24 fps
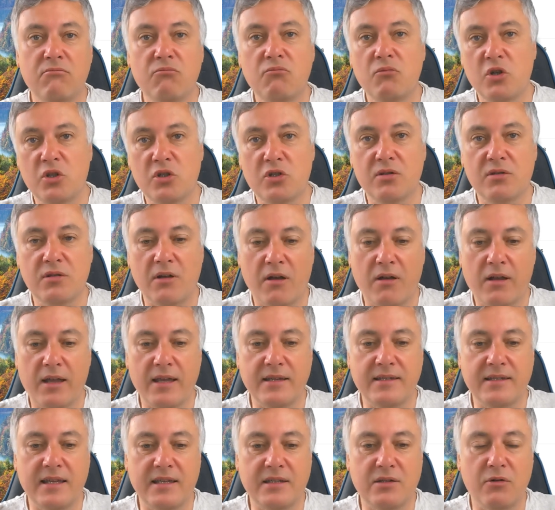which I
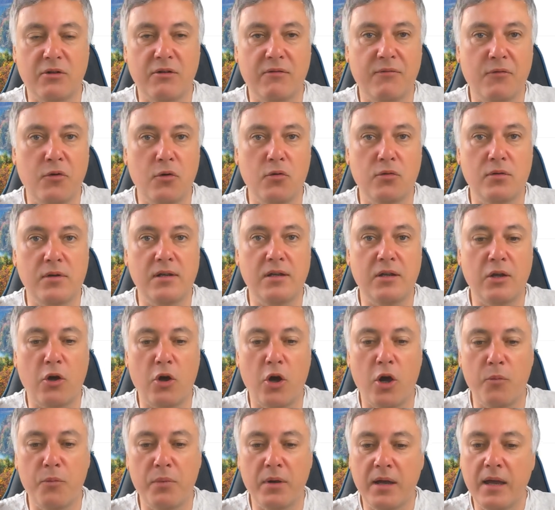guess that's what I've called it, the
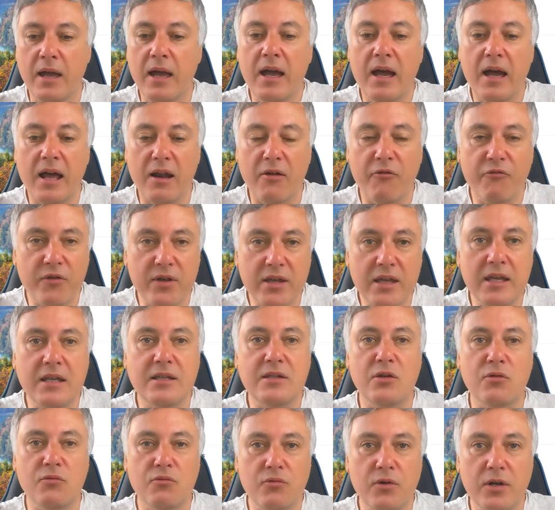hub. And I think
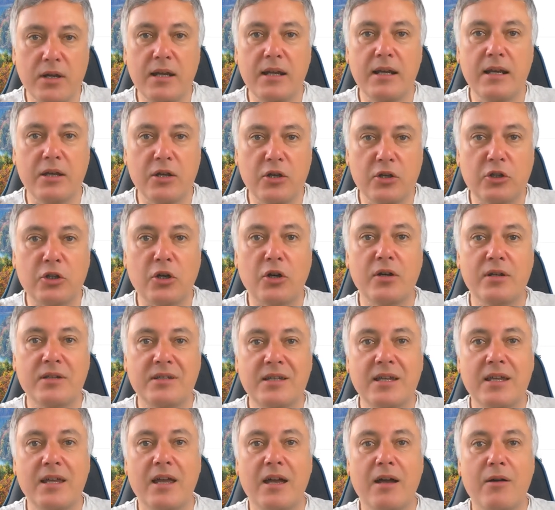it's a really good
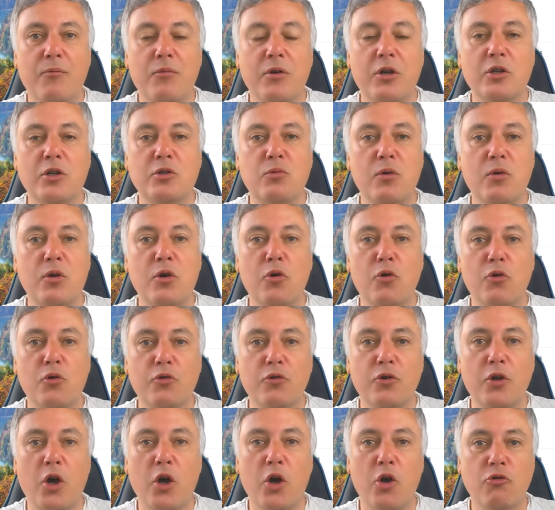idea, because we all
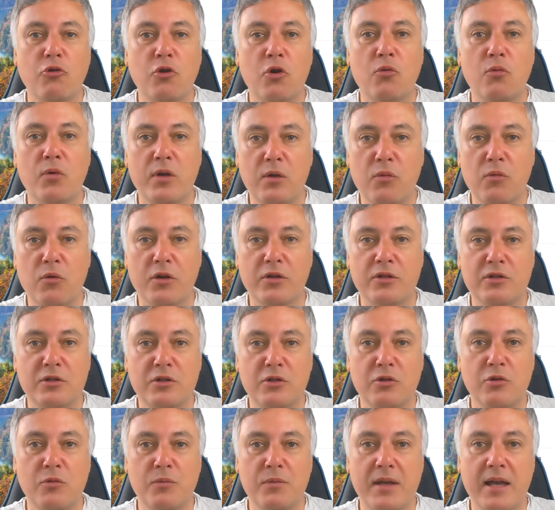know that we want
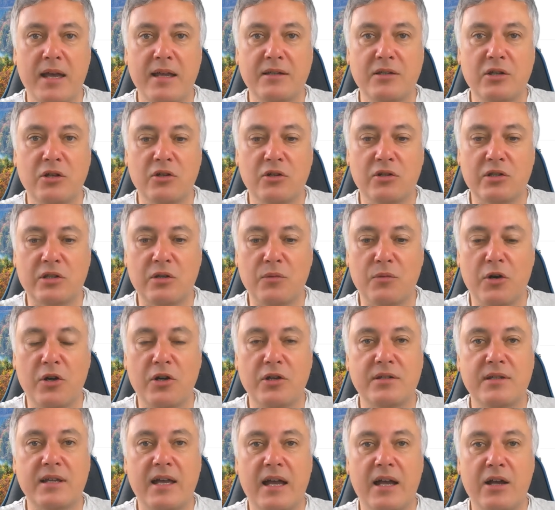to be able to
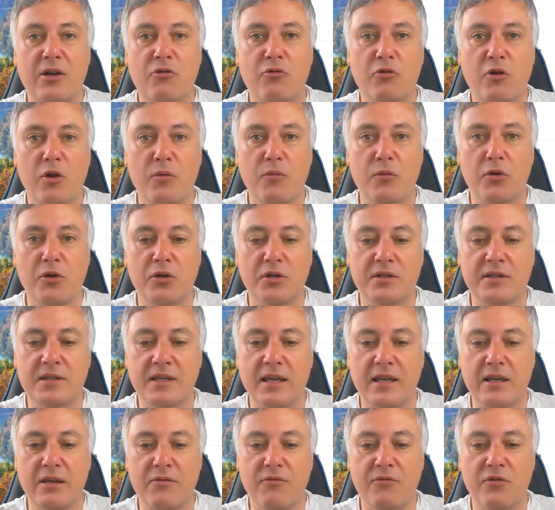customize our Chromebooks
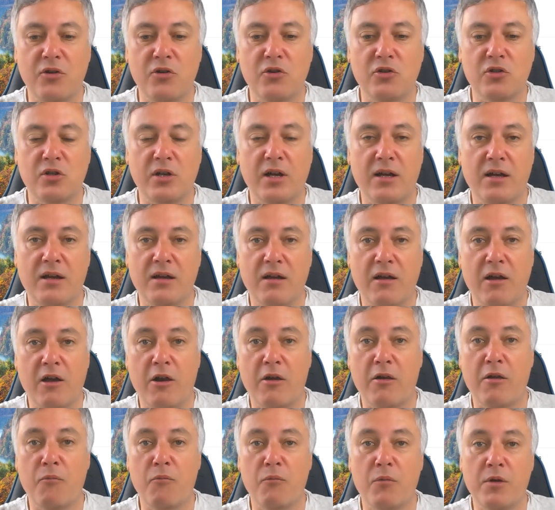in the future,
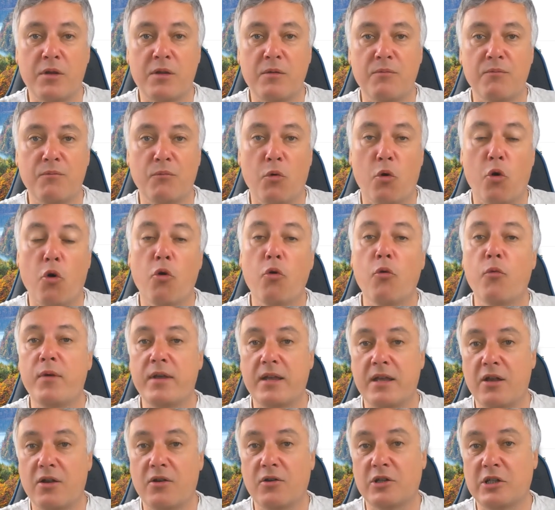but the more we
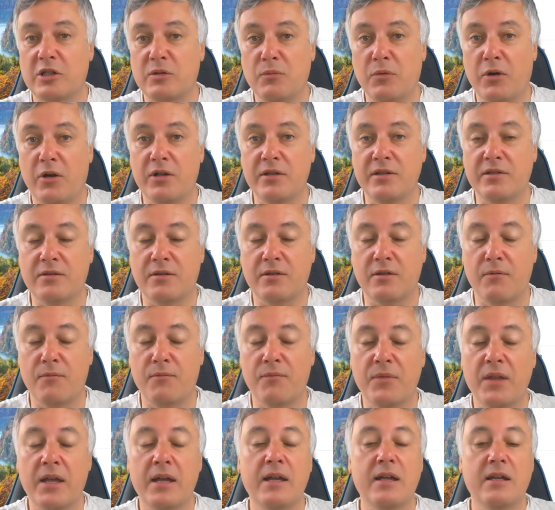can customize
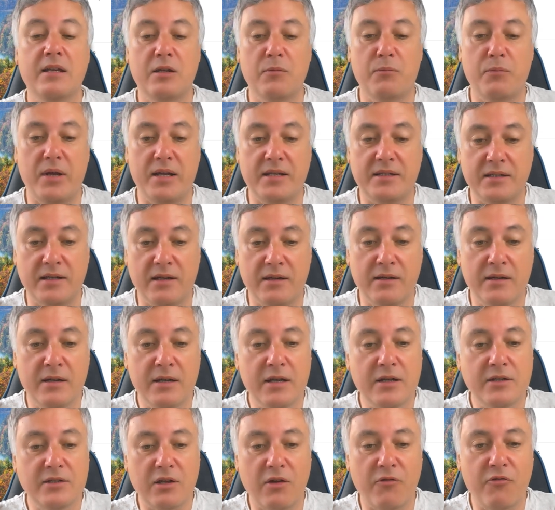them, the better.
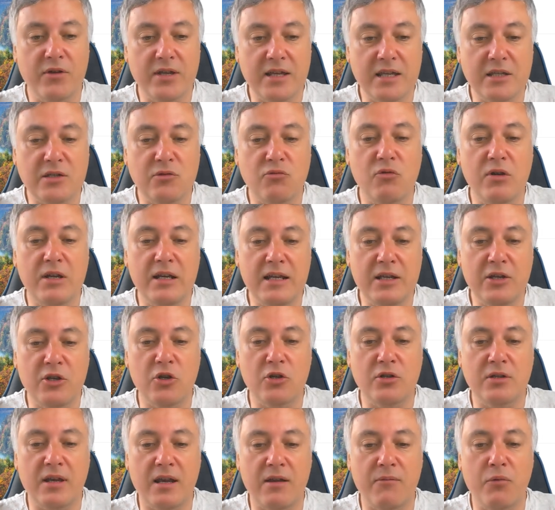So I think it's really
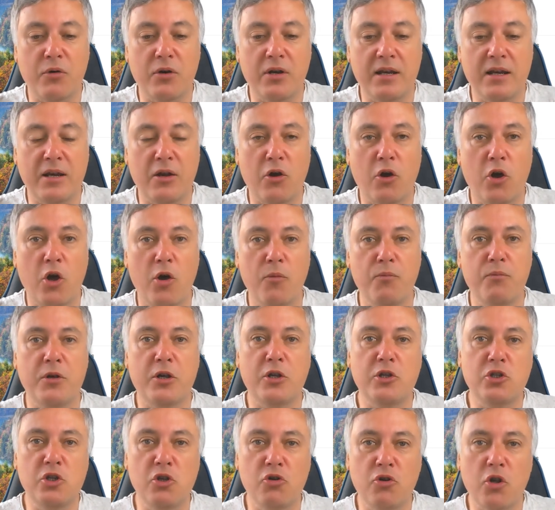good to put it in a hub,
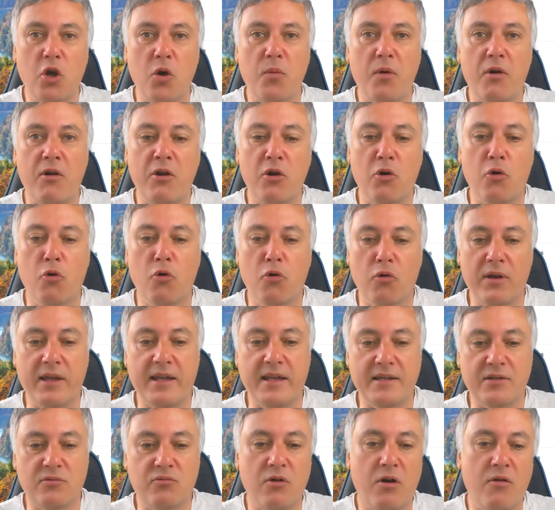because you know where it all
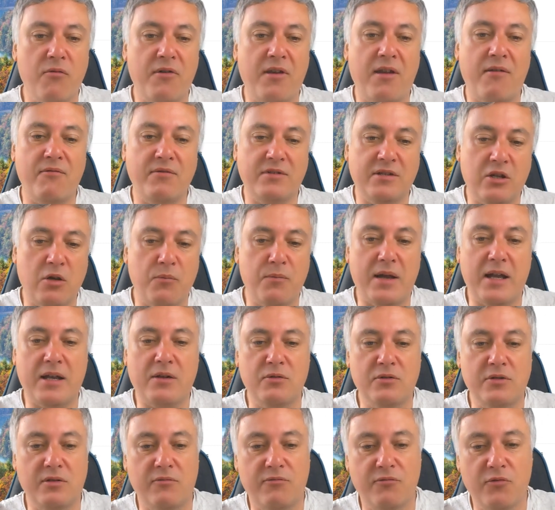is, rather than having to go
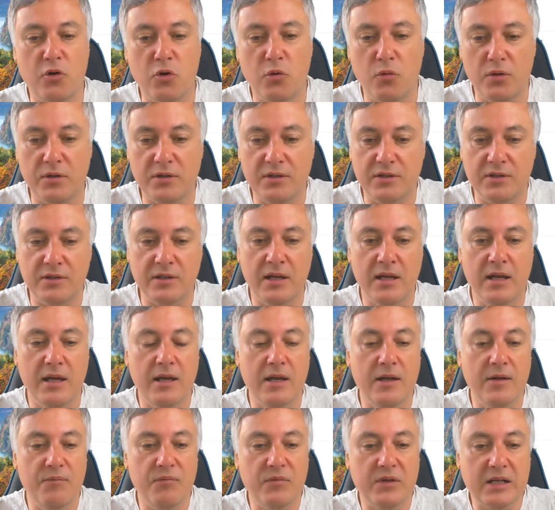backwards and forwards.
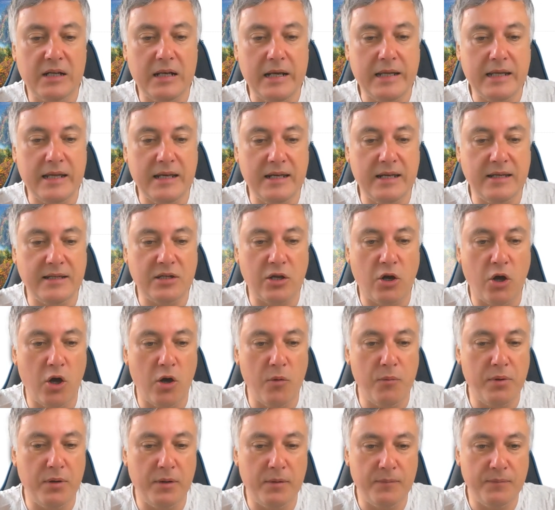Click in this
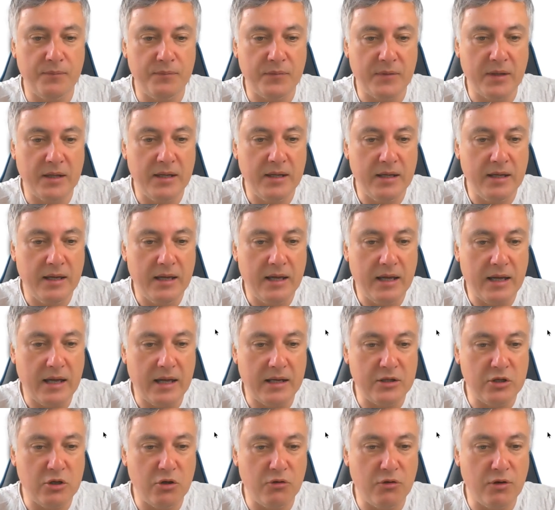hub,
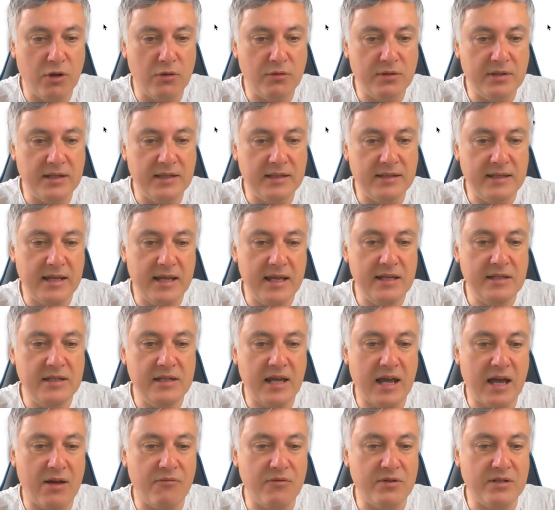and you'll notice there's
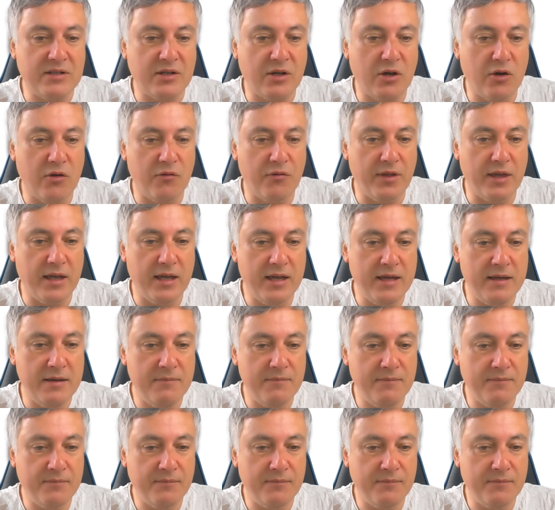your avatar there.